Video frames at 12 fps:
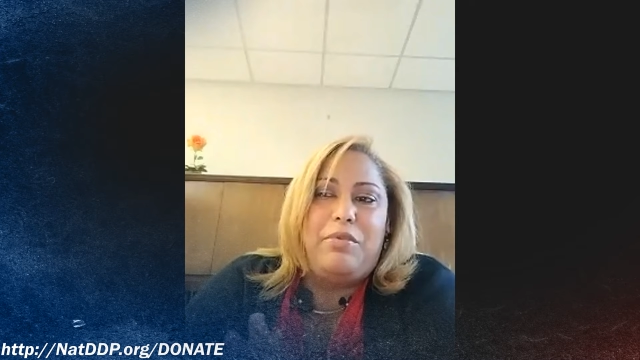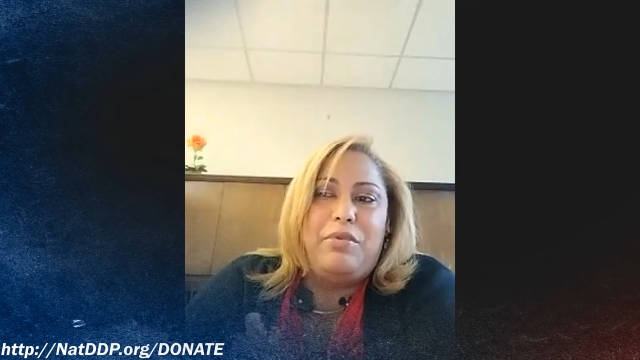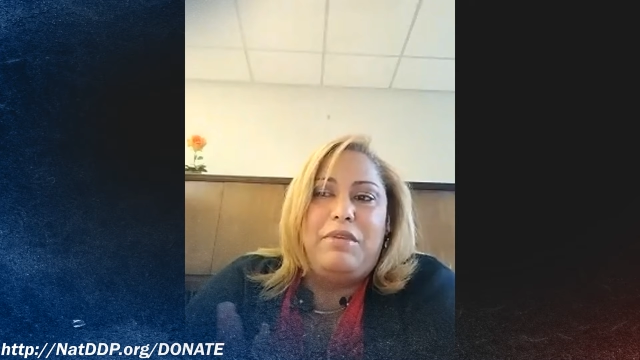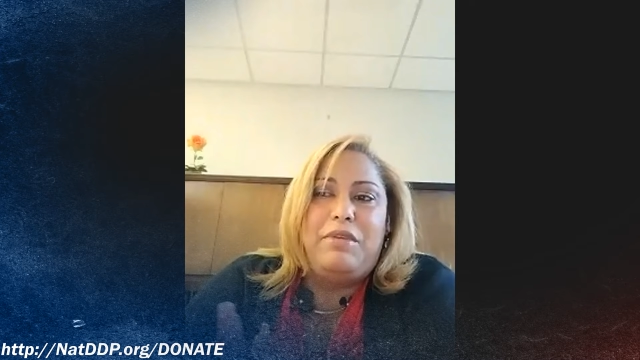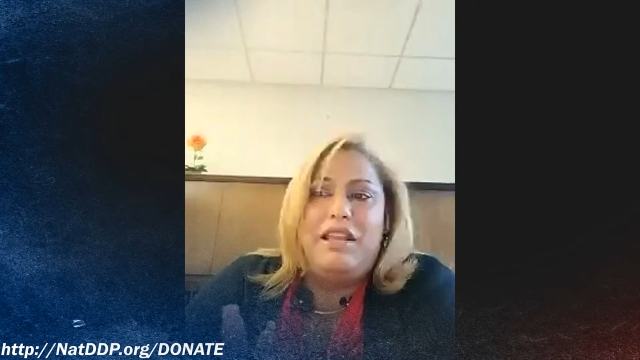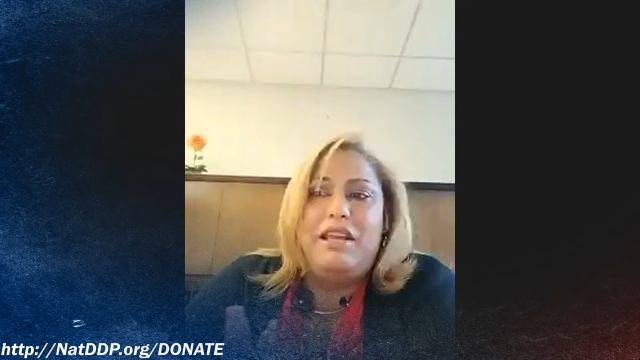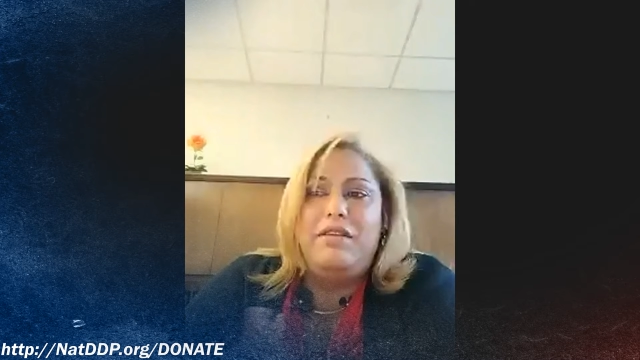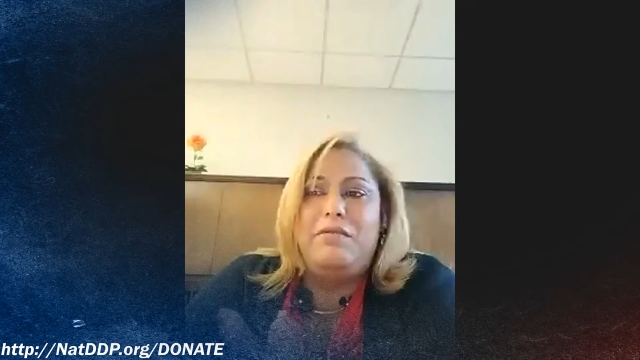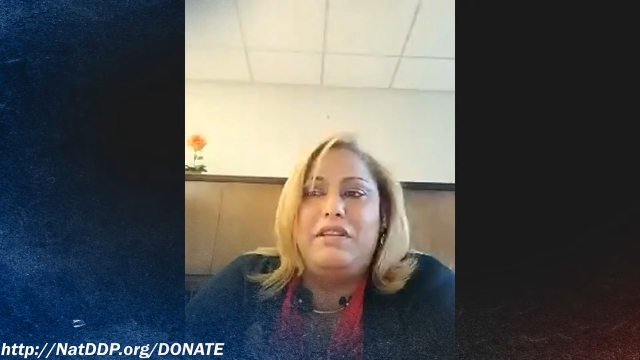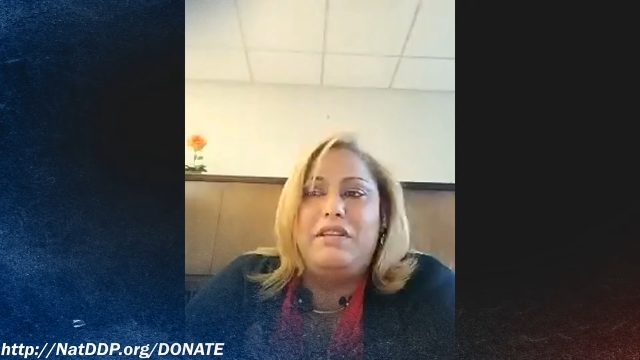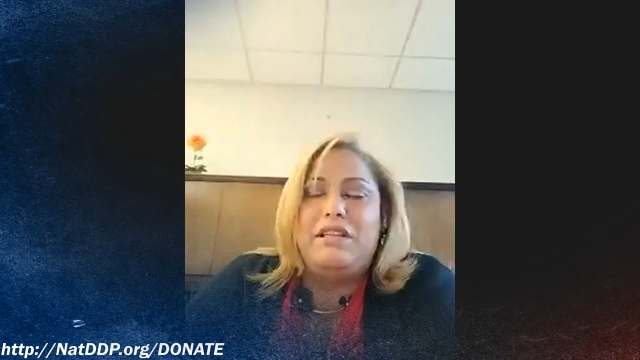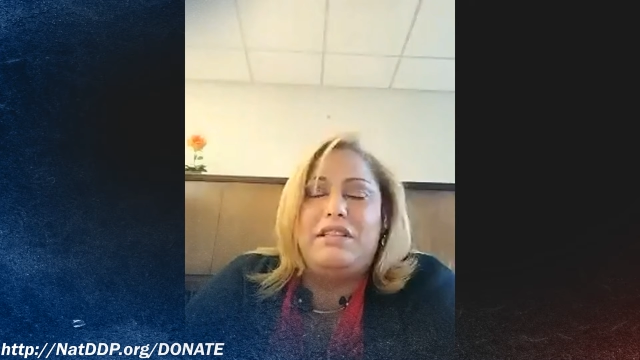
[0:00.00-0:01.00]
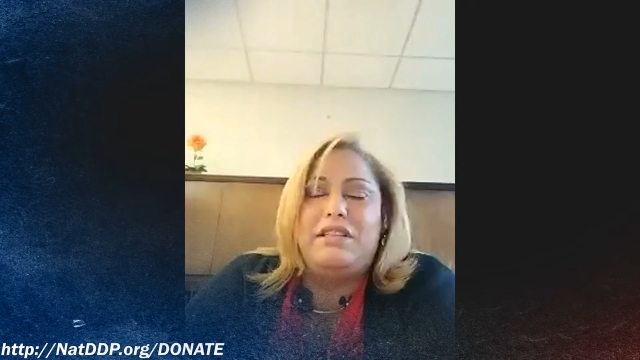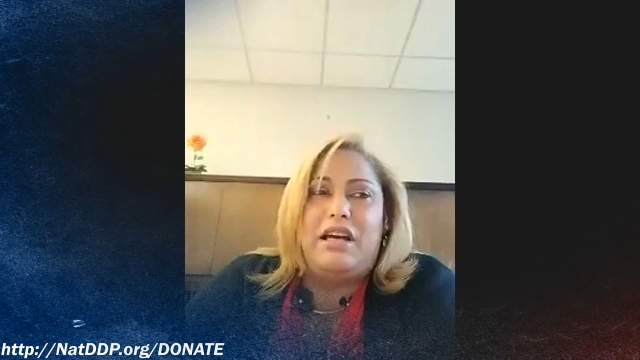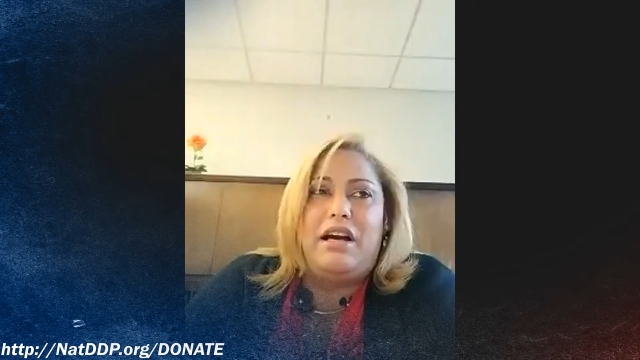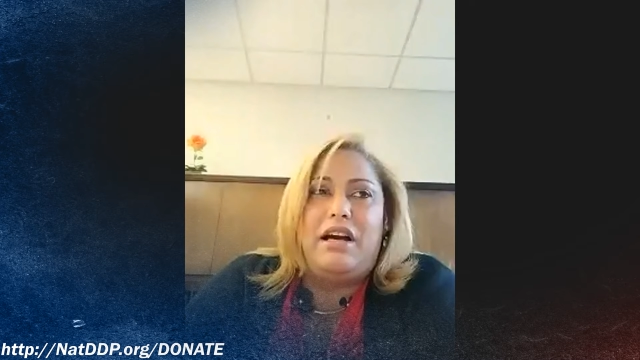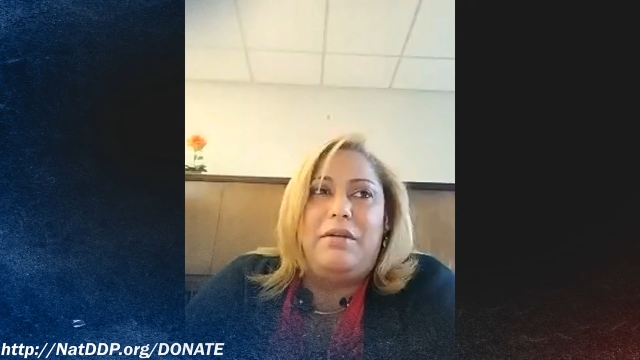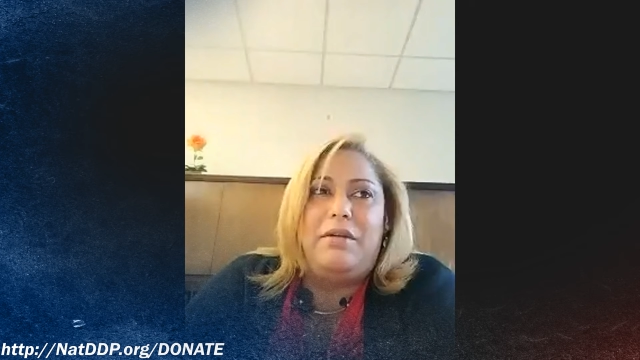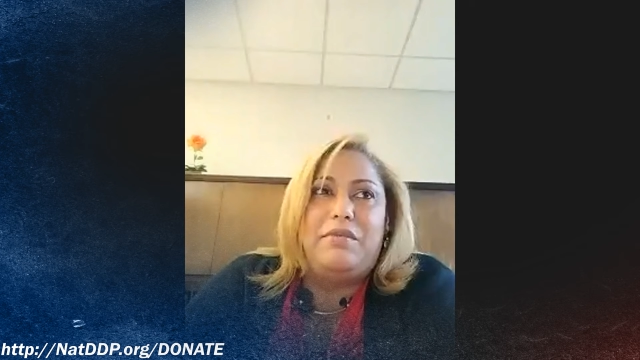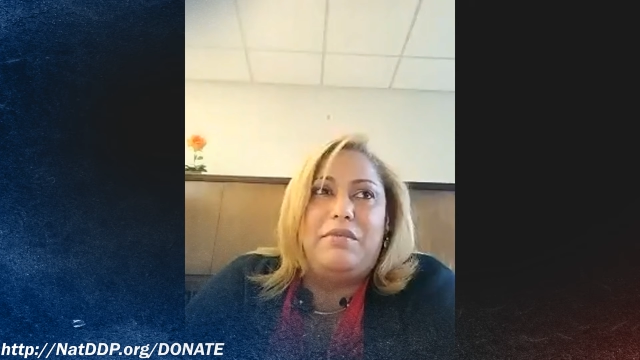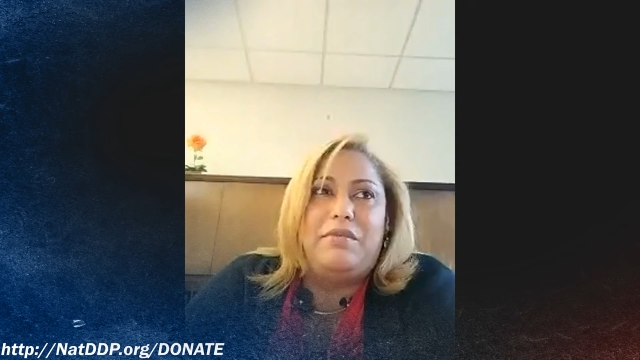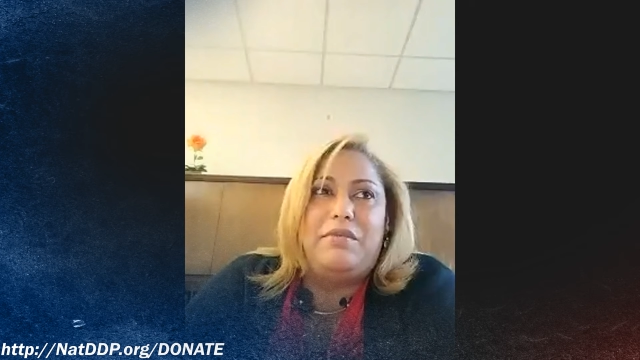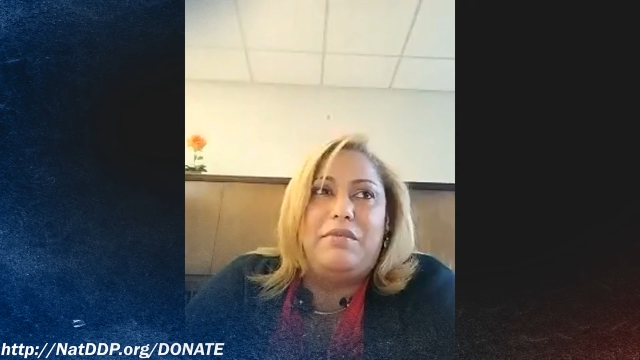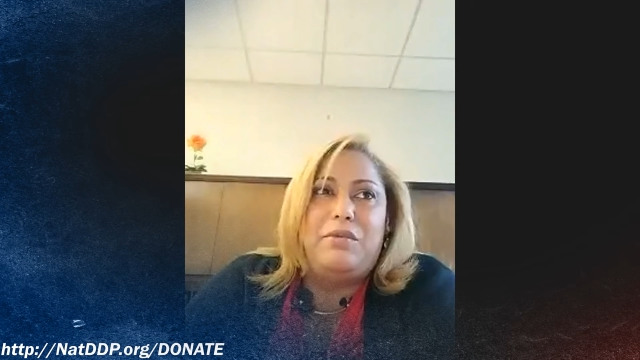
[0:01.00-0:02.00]
We believe in these
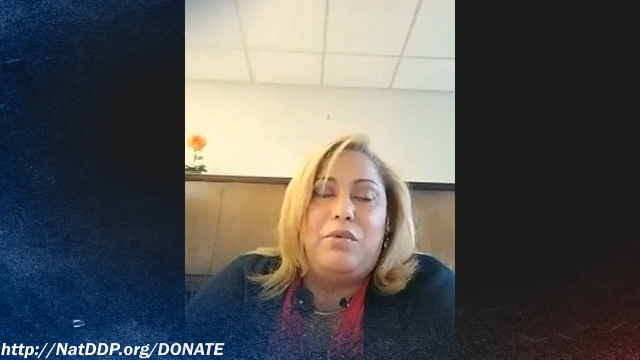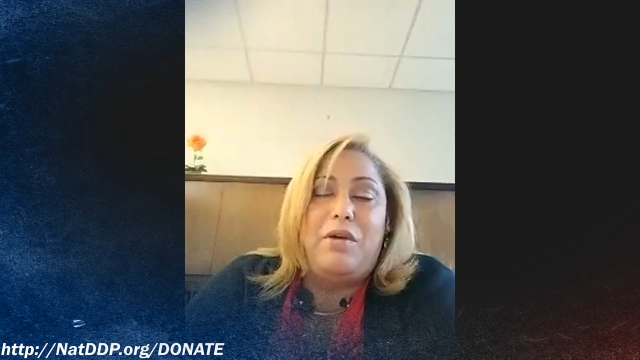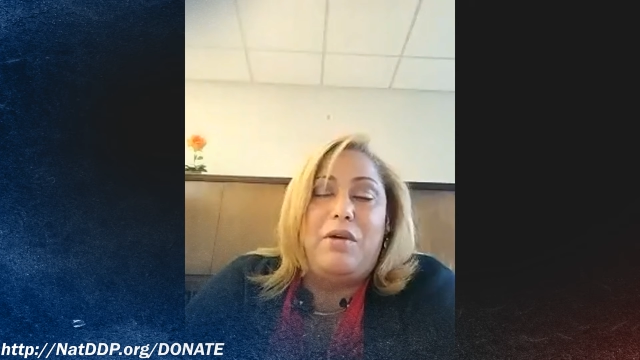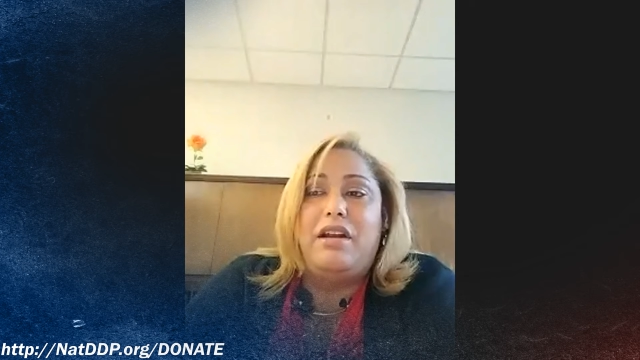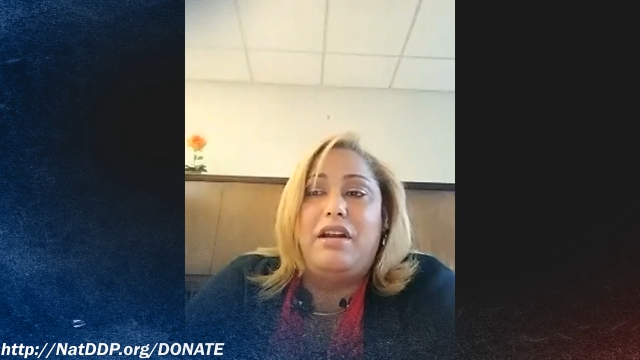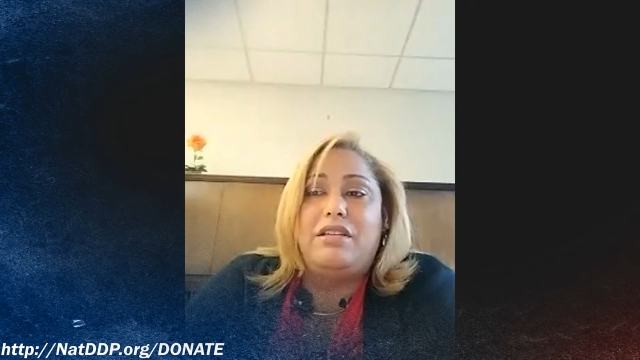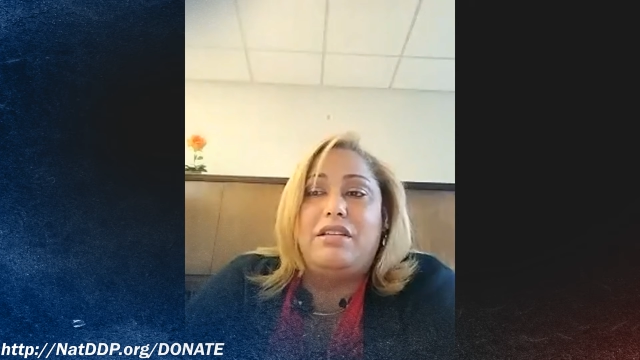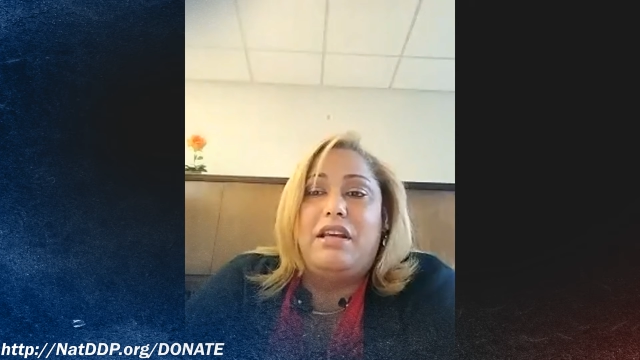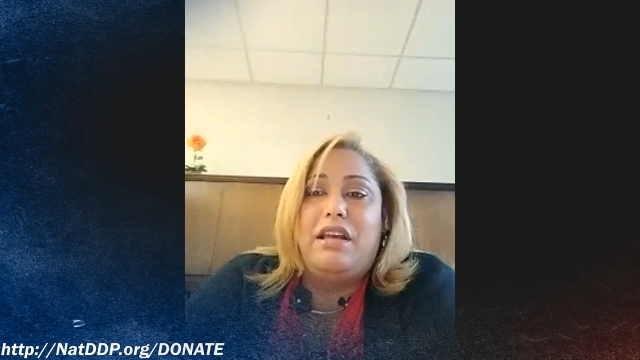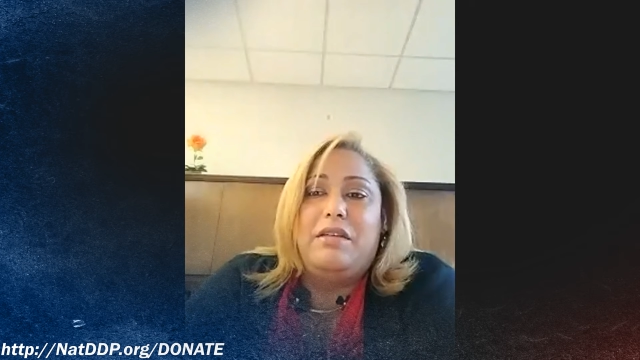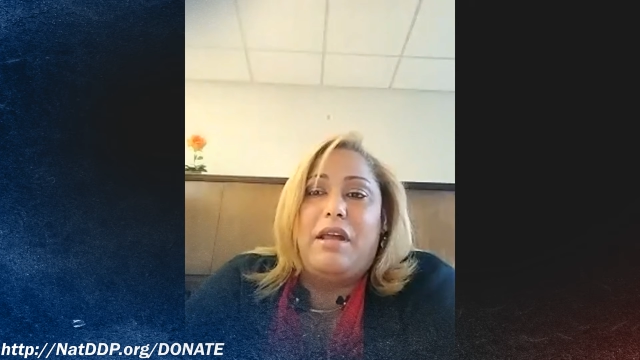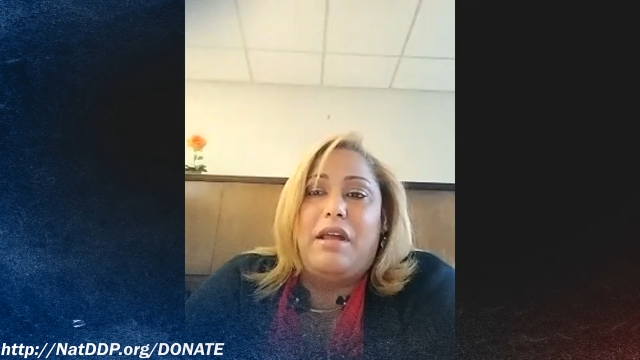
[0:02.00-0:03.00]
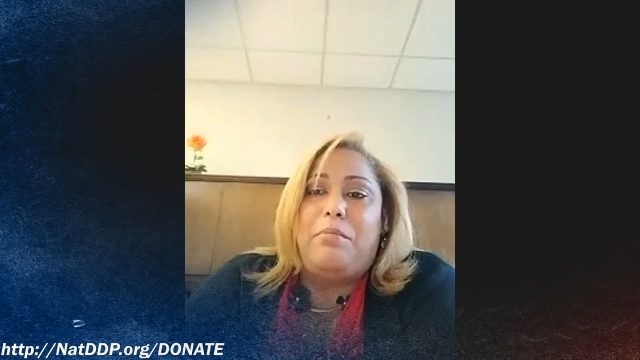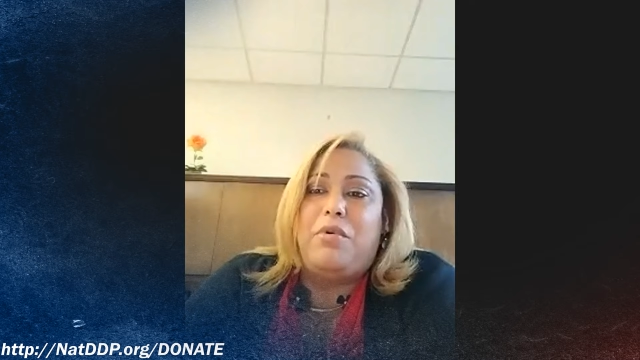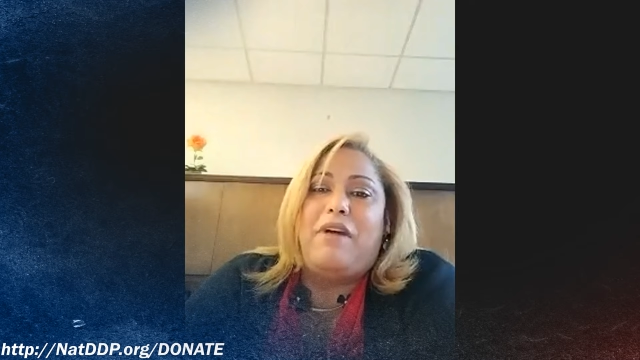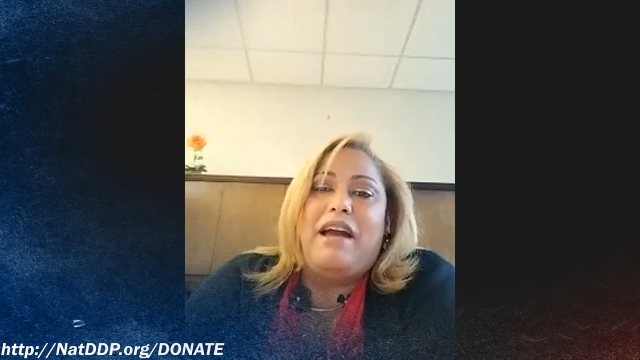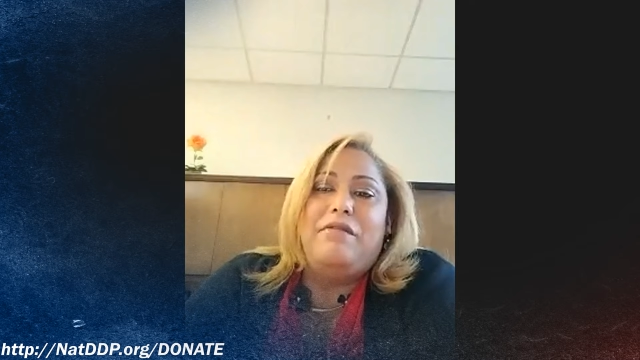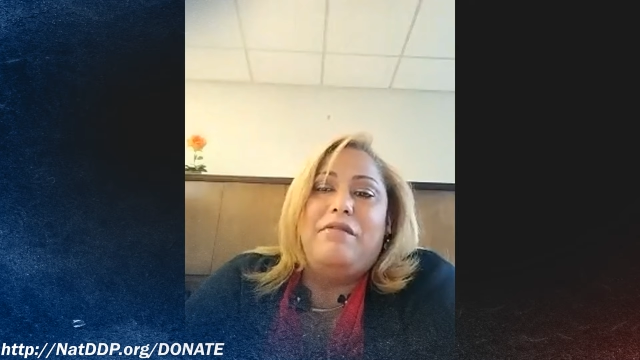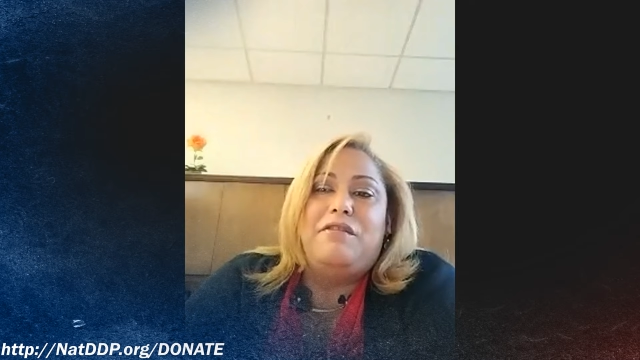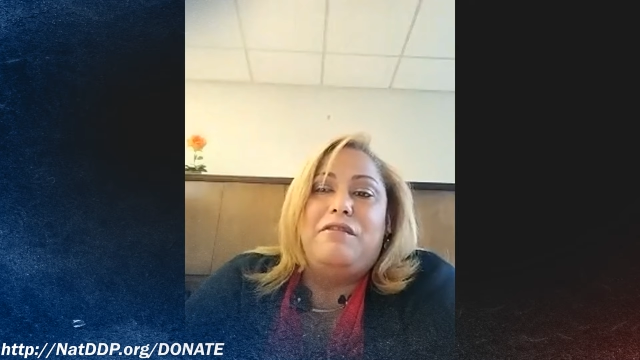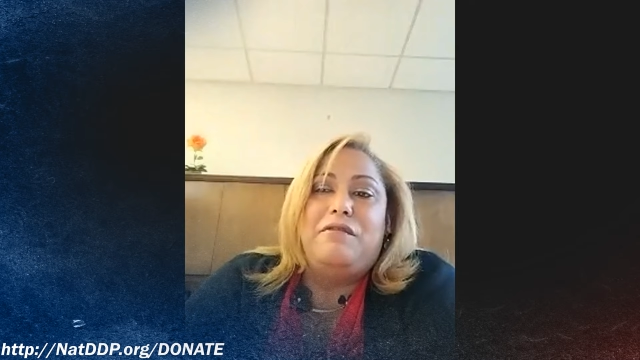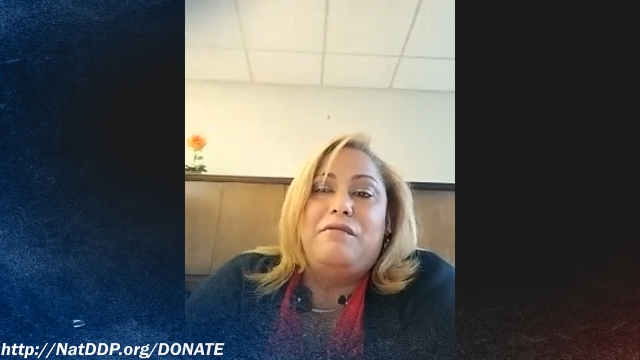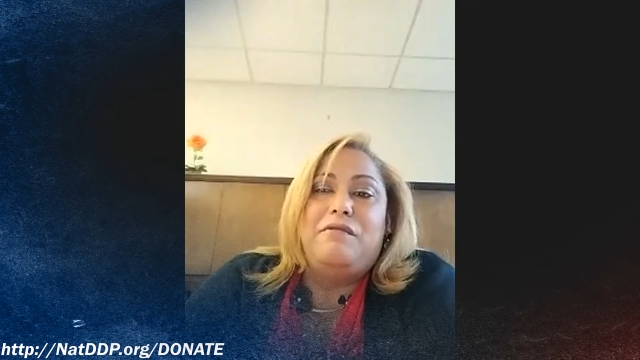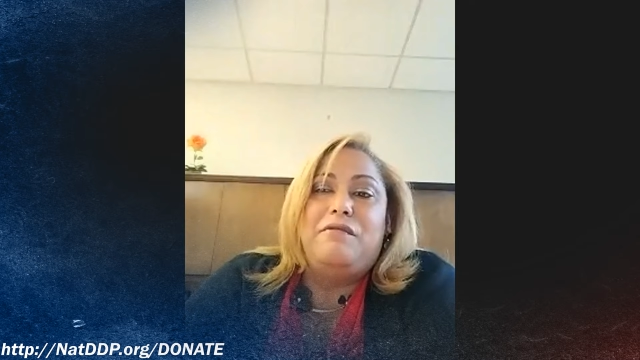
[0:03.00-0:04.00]
webinars that provide